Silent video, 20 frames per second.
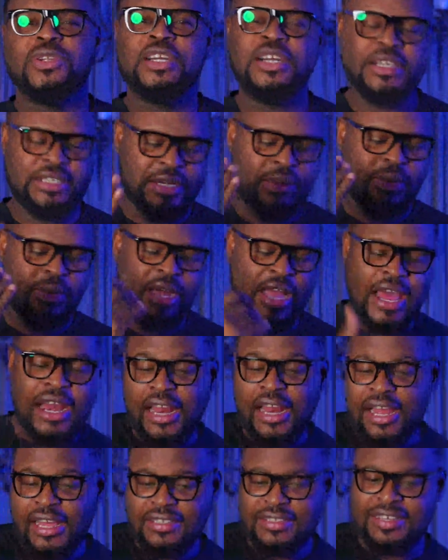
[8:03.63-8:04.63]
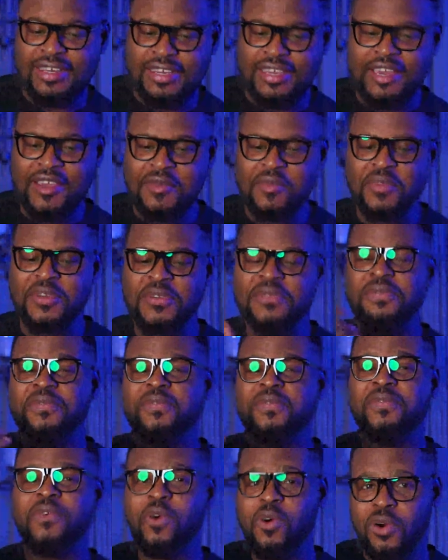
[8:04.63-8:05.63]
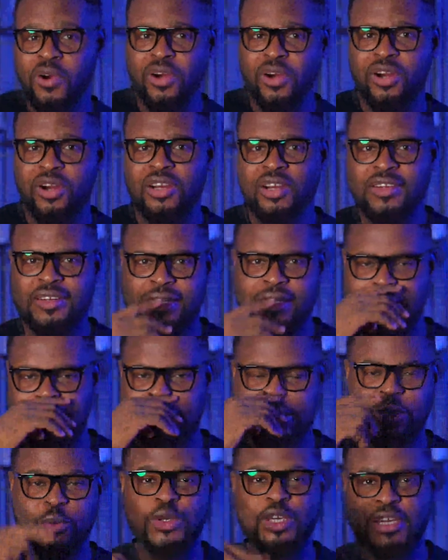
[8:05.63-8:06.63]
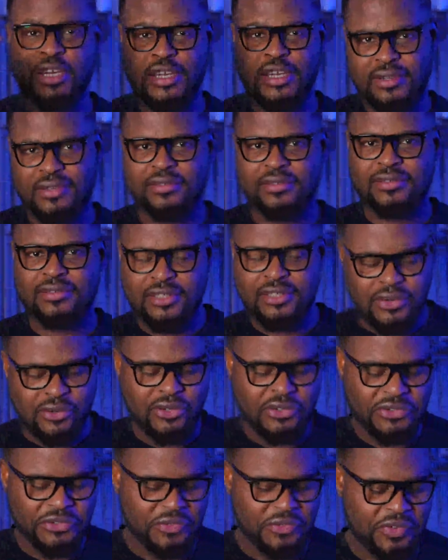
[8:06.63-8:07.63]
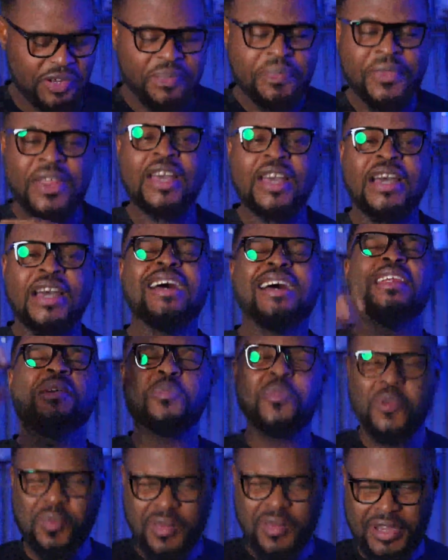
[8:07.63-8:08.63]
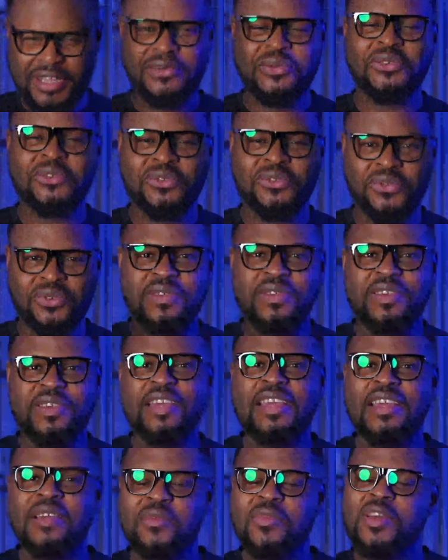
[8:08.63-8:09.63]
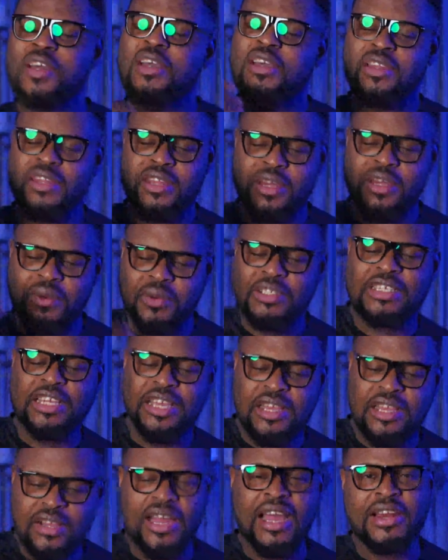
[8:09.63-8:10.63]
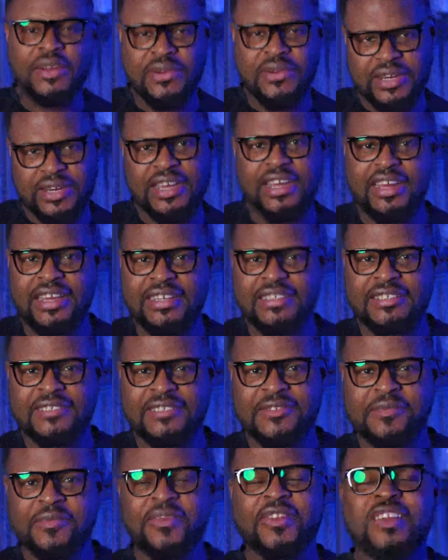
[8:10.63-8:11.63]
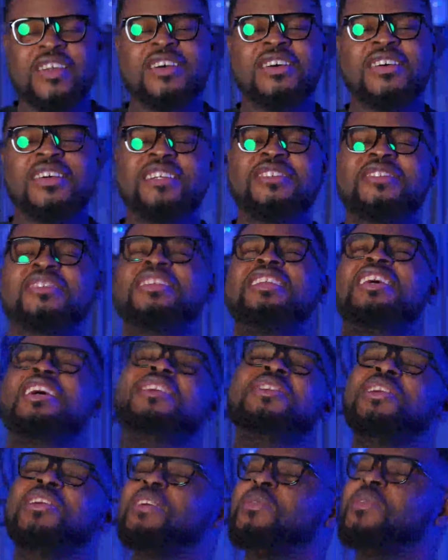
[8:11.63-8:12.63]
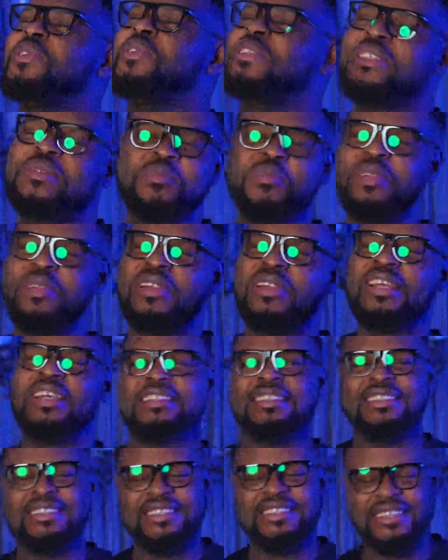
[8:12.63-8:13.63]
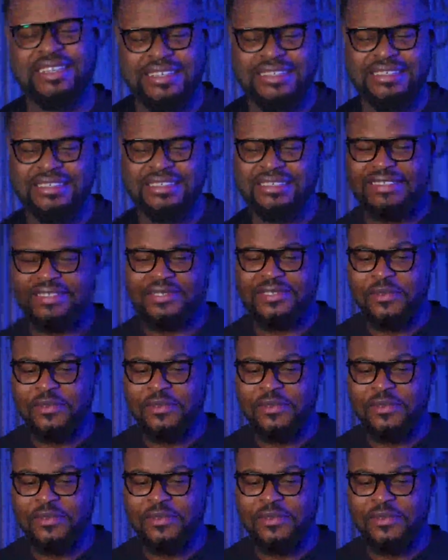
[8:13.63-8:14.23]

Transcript: So there were alerts that came before the new year, the crossover, and the moment it was 12 a.m., there was another alert. All right, so it's like, okay, what a blessed year.